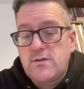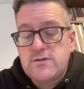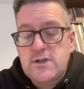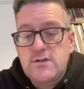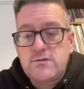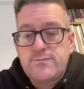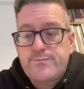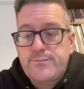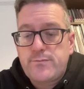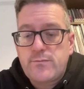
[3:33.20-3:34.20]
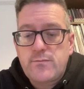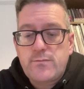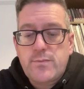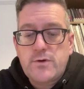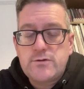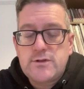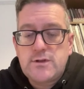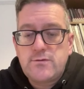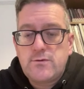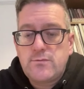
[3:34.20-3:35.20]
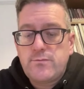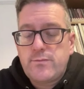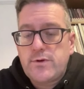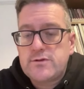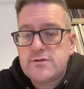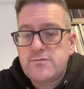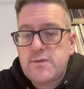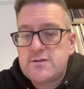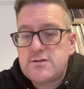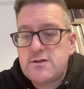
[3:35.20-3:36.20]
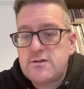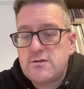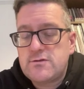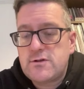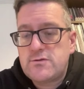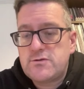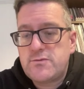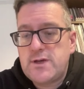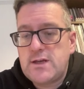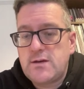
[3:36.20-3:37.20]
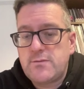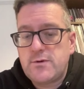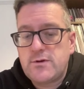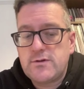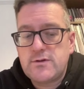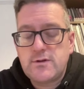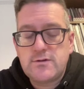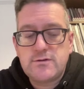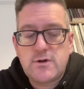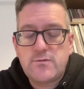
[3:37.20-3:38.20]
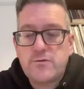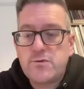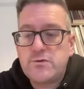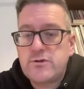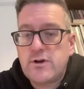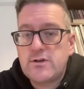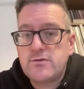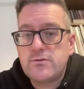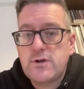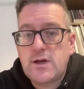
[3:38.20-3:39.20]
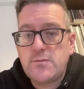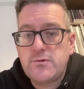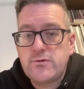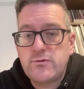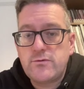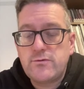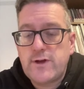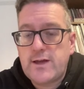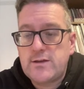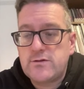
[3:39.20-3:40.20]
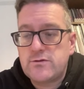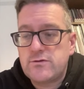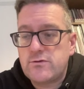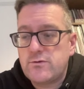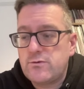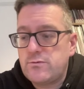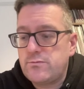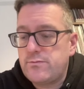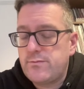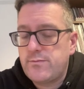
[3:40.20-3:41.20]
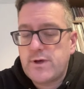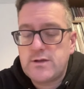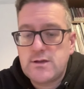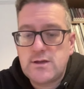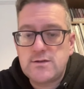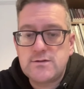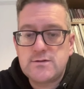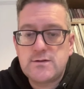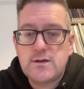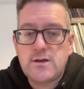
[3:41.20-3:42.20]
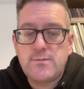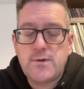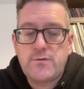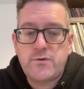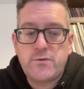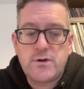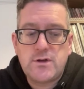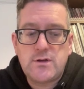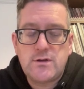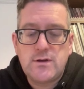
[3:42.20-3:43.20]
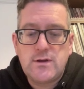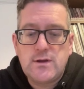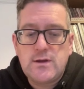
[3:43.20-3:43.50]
I've seen posting positive messages on social media, because it's come from all sides, all clubs, all fans, all pundits, everyone. And